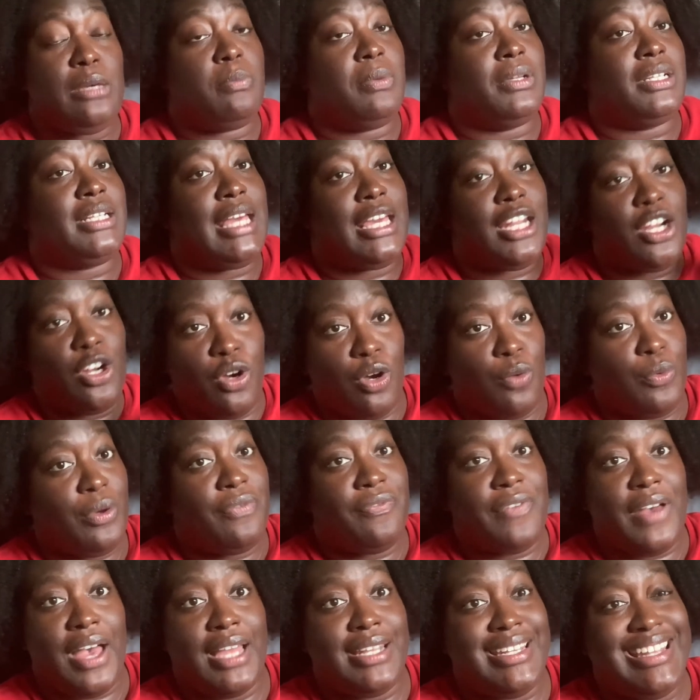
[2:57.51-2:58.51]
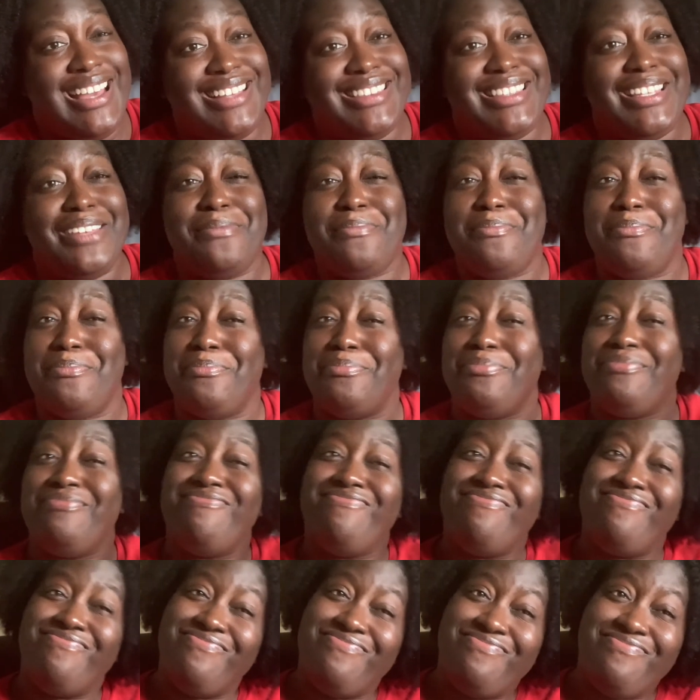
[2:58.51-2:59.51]
But later on, we find out that
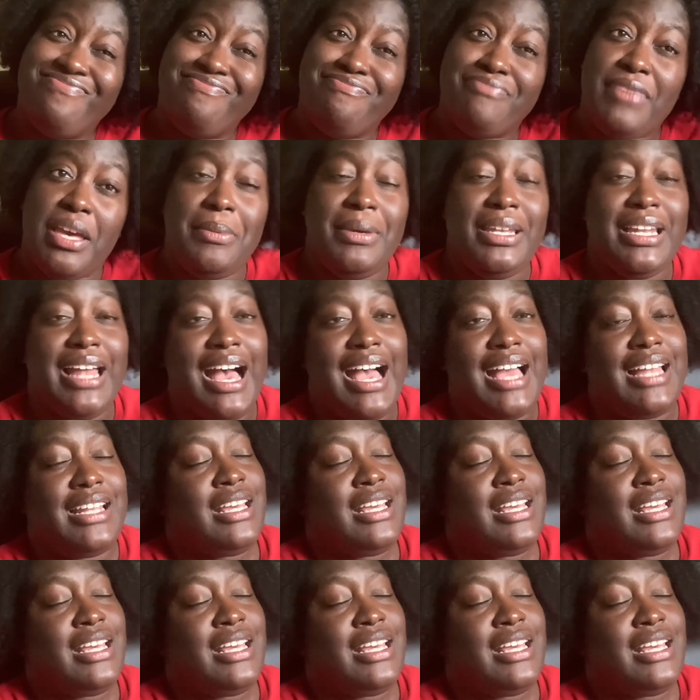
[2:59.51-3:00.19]
maybe not.